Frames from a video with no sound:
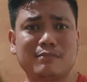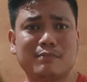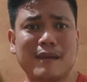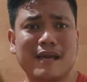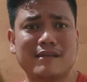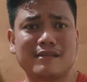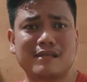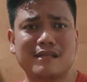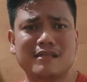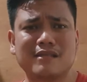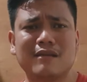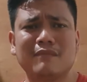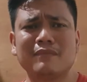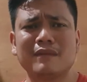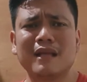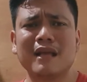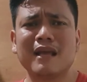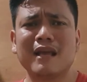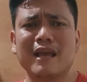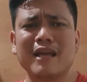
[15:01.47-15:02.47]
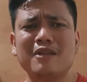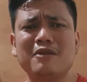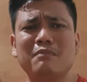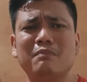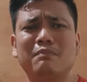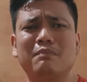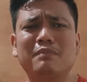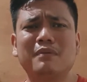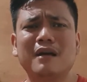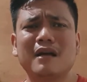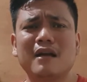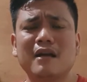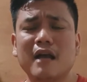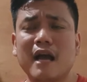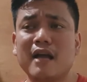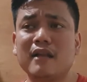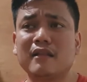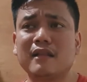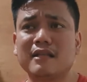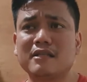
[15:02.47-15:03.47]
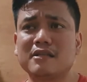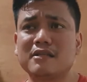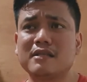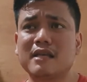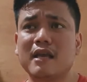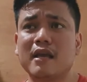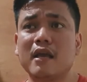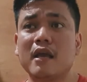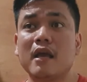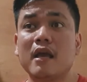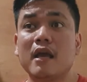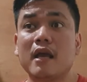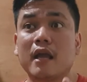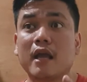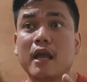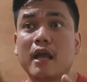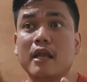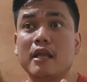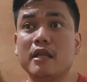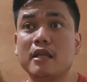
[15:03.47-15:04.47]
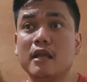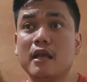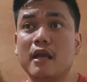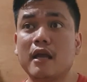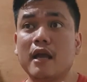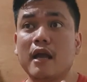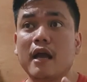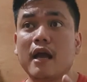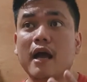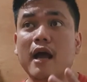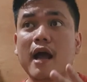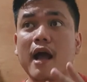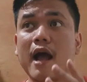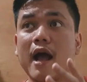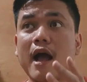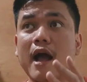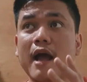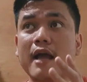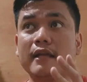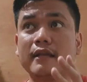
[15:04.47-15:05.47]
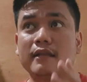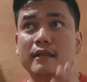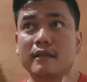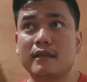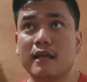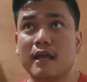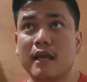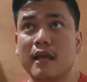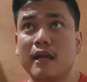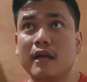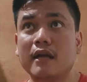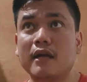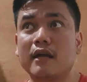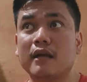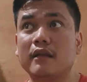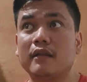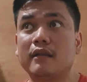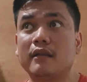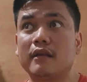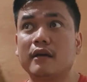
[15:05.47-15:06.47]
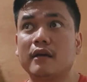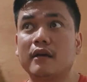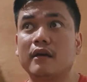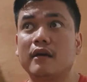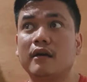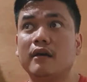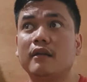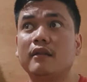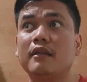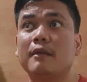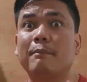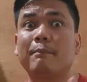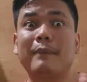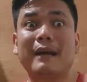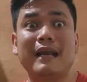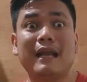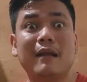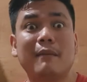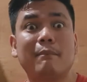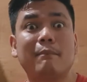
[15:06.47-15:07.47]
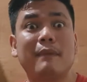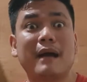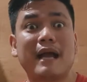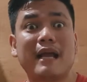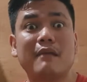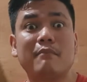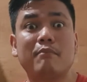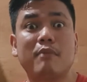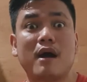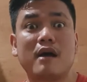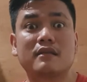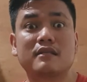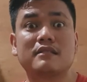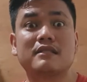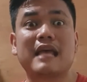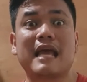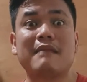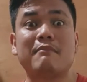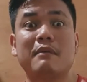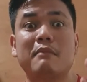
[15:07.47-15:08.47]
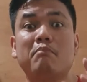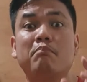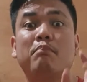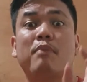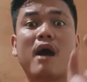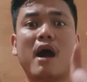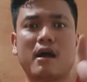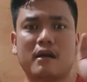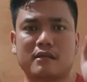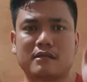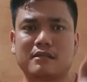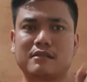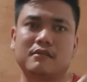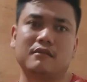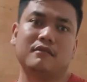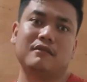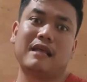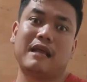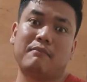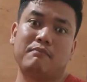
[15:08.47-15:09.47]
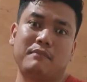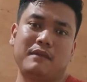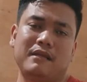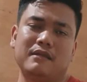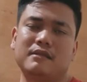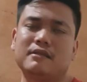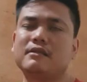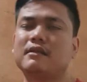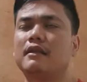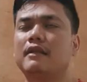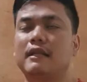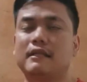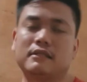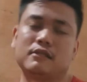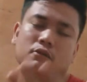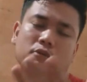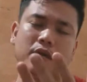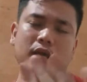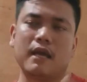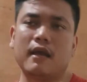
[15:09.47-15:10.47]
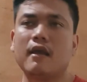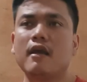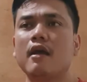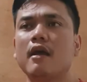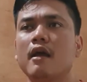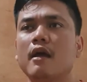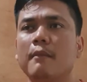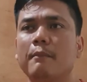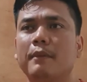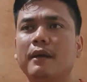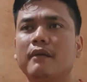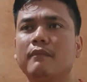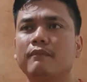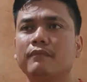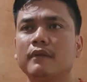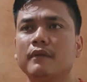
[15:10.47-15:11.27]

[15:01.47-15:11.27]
tense. So can you, unless you say, can, I think the balikbayan boxes had been boxed. That means that's okay. But